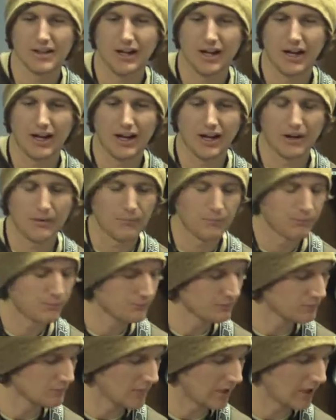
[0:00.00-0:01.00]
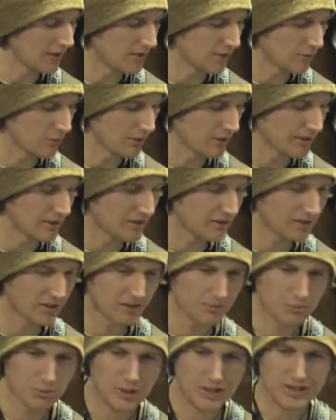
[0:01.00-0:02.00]
and then when it gets to the
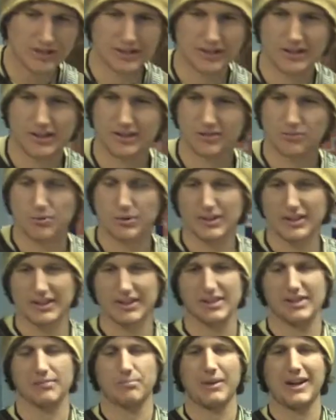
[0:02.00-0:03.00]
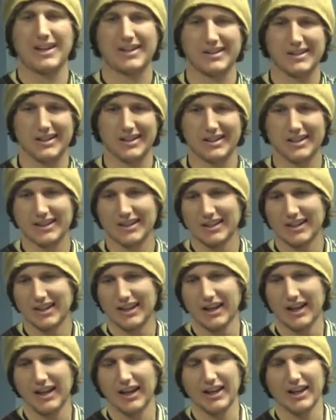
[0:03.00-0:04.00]
bridge it gets really spacey
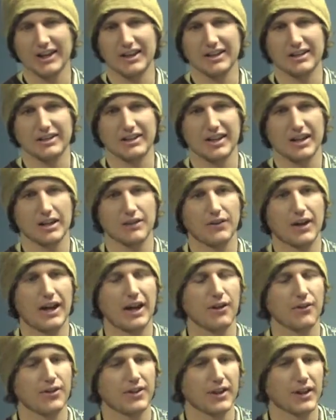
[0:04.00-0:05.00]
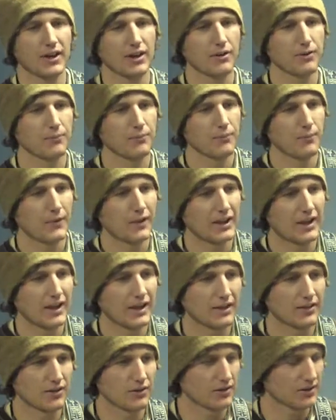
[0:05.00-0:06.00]
and kind of out there,
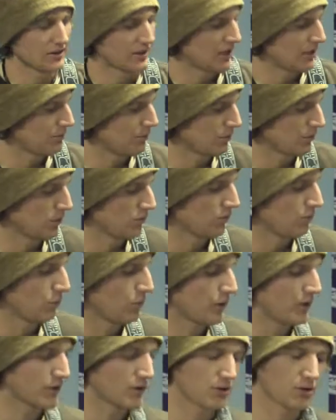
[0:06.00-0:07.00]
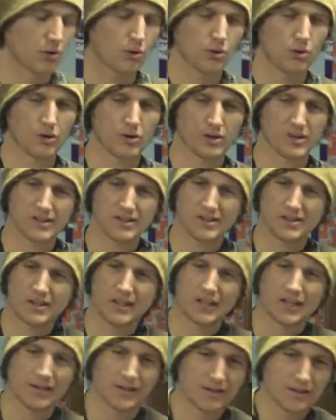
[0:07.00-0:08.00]
and there's a couple weird chords
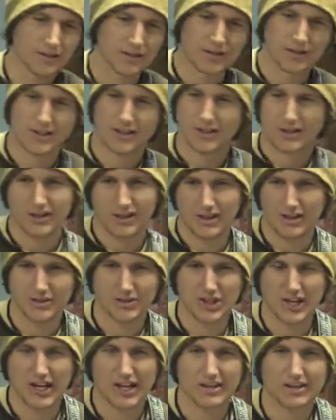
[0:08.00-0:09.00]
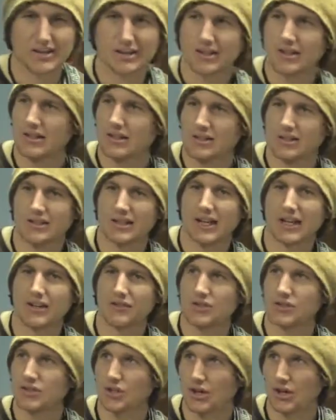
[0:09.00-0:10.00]
and a jazzy kind of
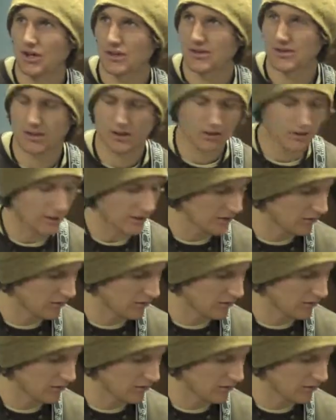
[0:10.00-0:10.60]
guitar solo that